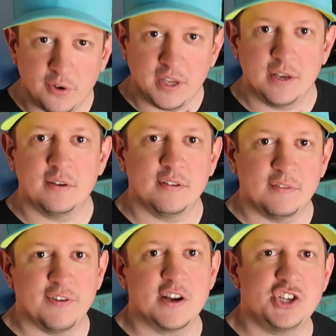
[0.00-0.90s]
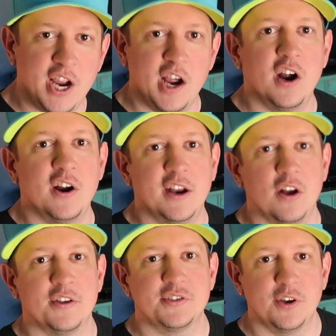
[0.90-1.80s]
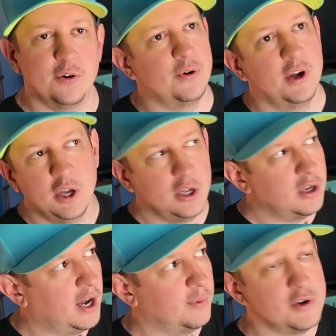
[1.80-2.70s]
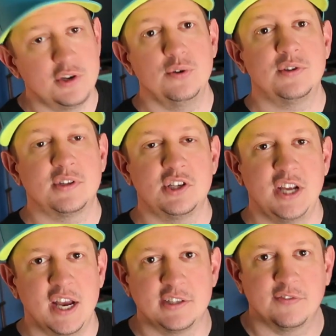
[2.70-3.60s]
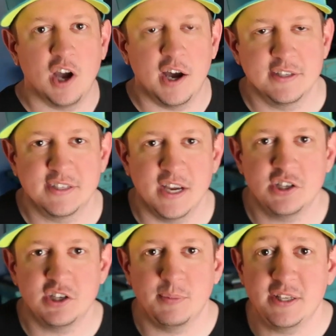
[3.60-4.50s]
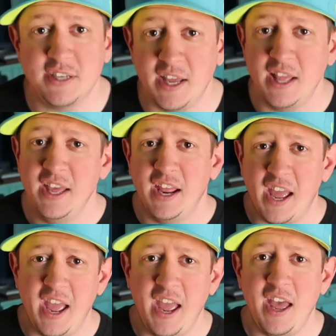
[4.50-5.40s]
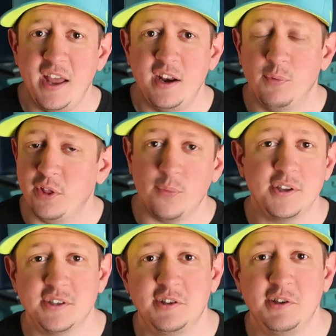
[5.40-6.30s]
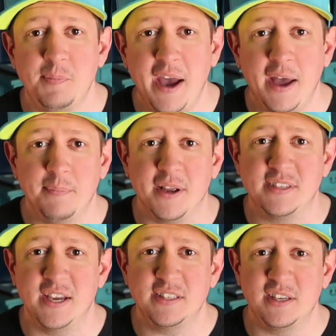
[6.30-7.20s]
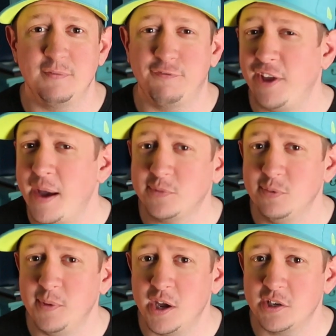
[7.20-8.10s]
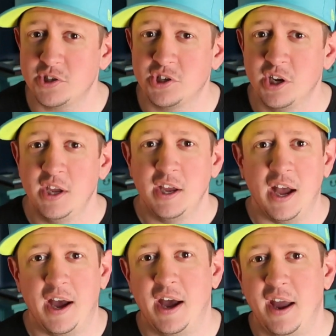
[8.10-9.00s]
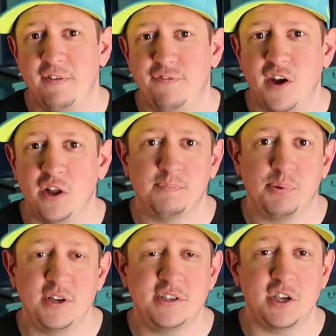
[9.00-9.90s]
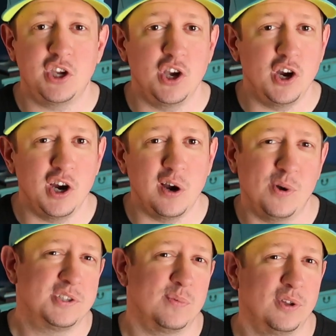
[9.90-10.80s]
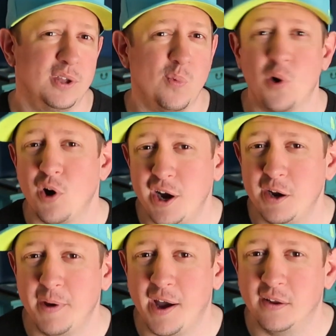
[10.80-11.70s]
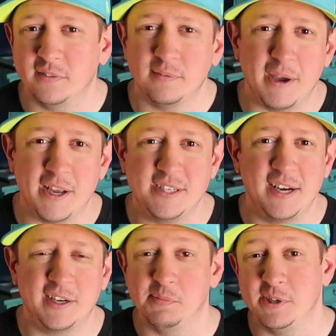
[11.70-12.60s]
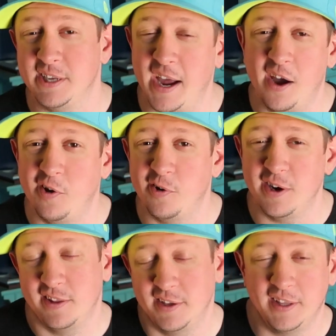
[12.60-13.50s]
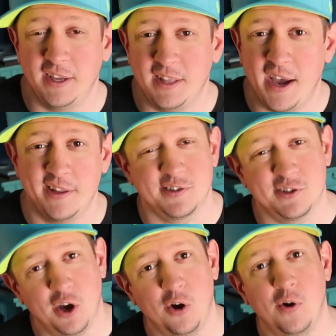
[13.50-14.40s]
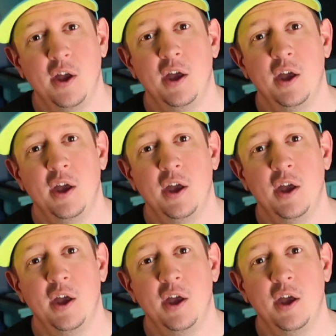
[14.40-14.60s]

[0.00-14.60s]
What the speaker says: get fresh air and also reduce the chance of condensation in my tent. And it really wasn't too bad. My tent didn't flap too much. I felt pretty secure. I wasn't really worried about my tent coming down or anything like that. So